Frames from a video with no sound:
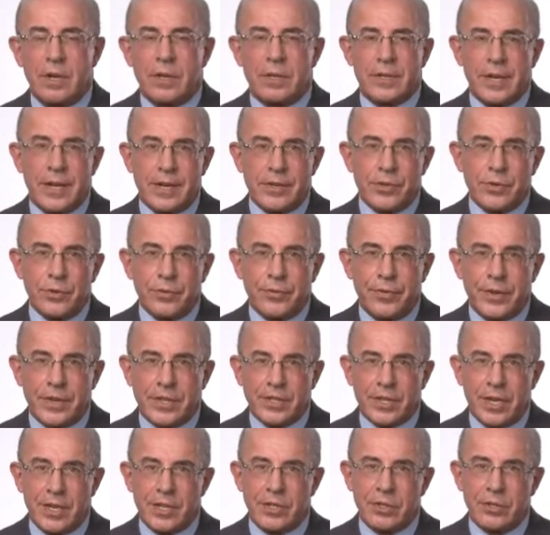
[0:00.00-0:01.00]
Tarsal
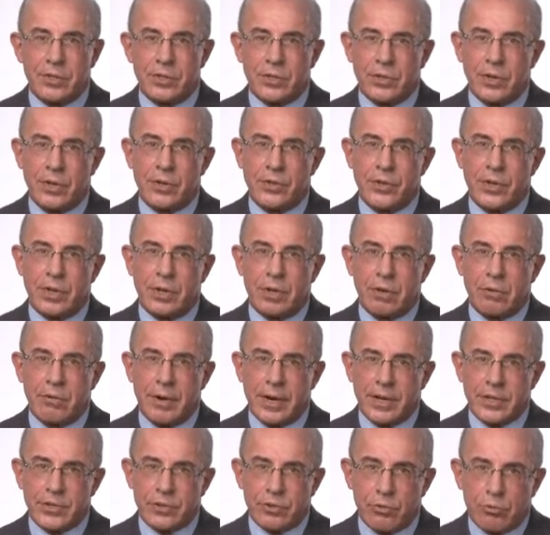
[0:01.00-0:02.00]
fixation surgery
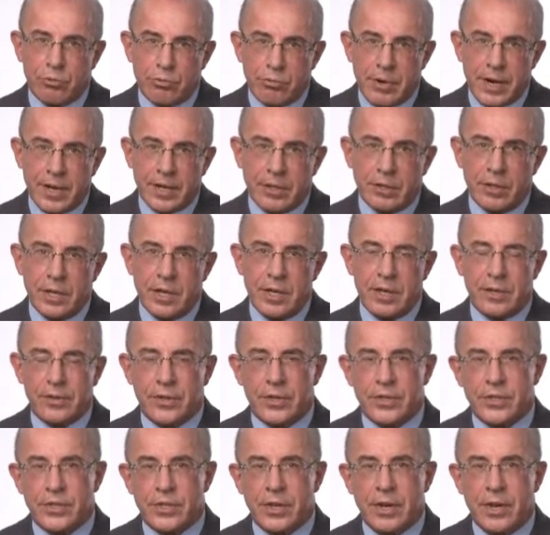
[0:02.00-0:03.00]
corrects directly at
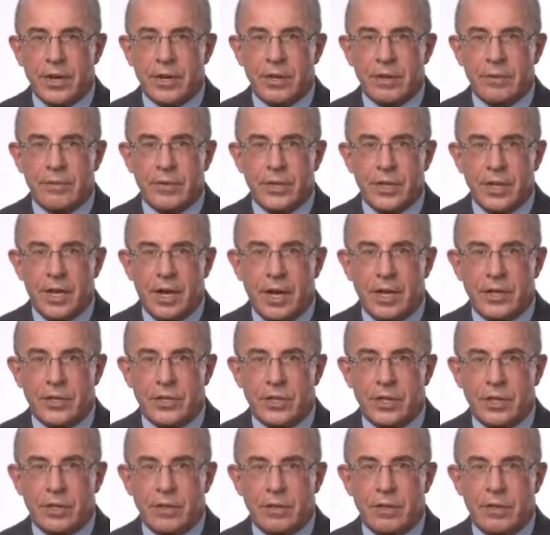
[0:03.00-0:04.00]
the side of the
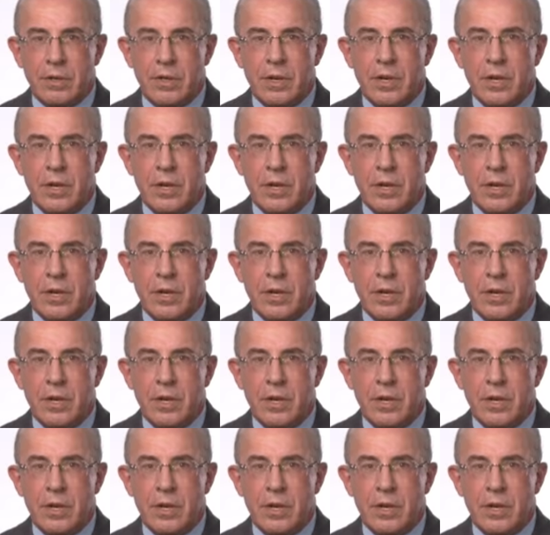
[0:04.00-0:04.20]
aging,